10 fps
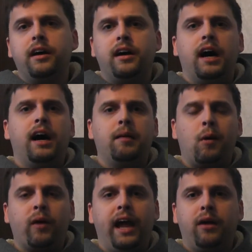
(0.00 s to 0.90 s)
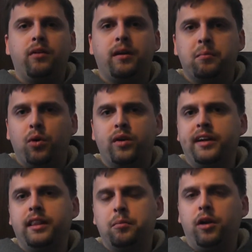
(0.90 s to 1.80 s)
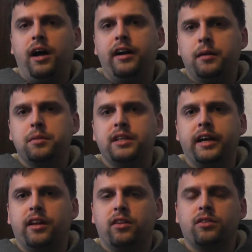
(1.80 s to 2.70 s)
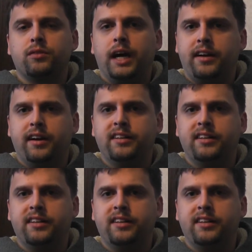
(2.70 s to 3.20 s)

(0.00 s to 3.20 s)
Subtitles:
I'm okay with him pushing the plot in a particular direction.